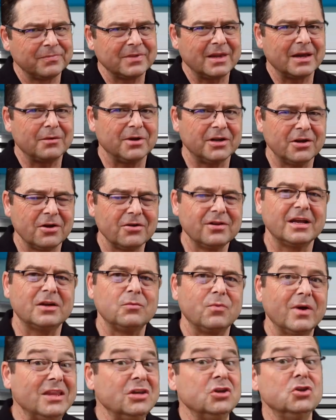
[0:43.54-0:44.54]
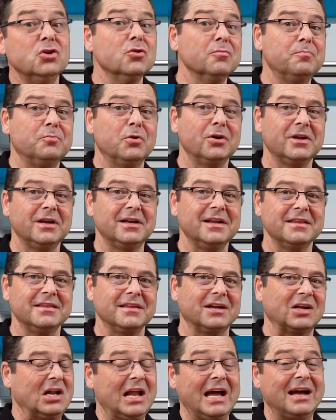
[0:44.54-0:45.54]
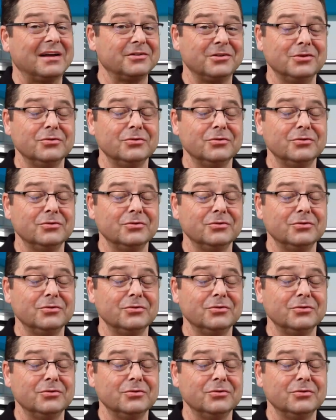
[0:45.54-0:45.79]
Now, I know that when you put it in the cloud,